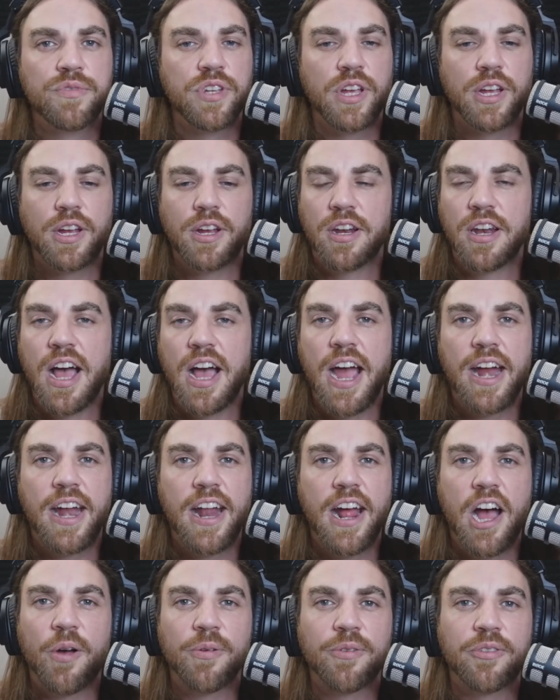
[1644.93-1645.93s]
Say good night,
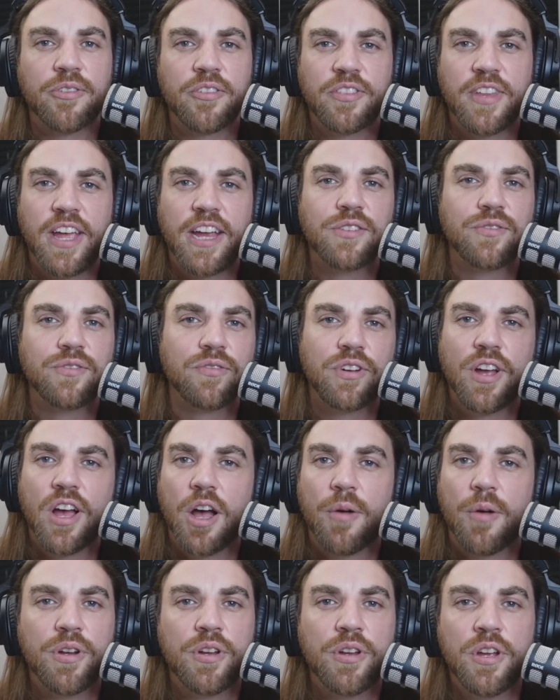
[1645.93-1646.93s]
Owls. Thanks for
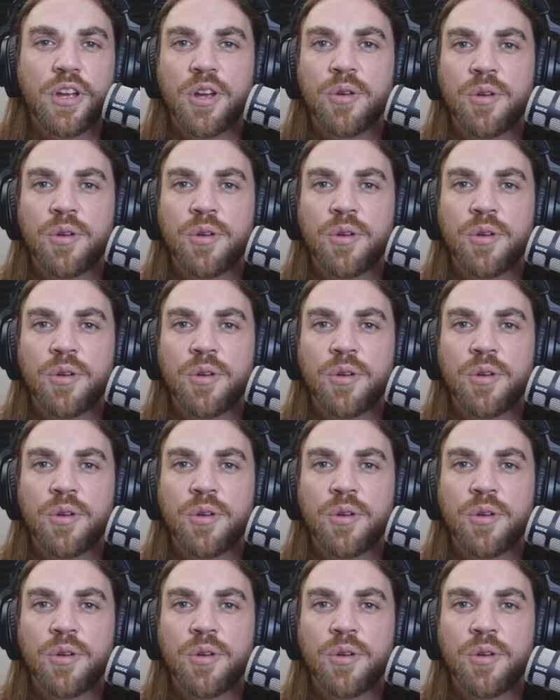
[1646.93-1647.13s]
coming.